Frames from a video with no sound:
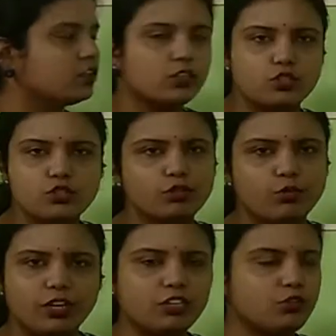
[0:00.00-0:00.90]
so no
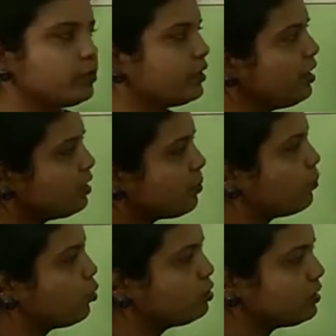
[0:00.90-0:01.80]
need to worry,
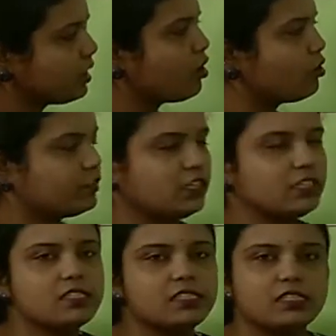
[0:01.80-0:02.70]
both of
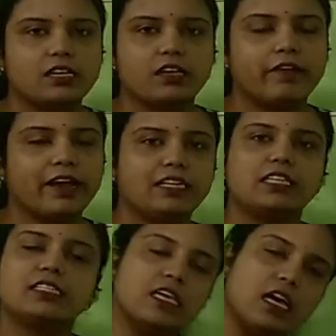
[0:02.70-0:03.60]
these
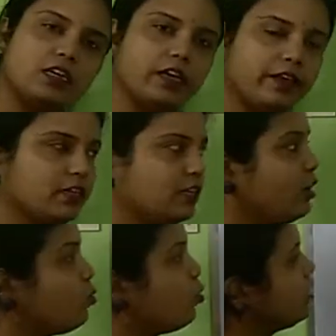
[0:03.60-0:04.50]
writings are correct.
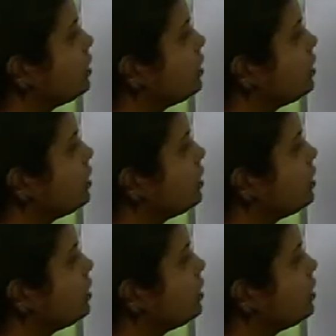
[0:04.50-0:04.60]
Now what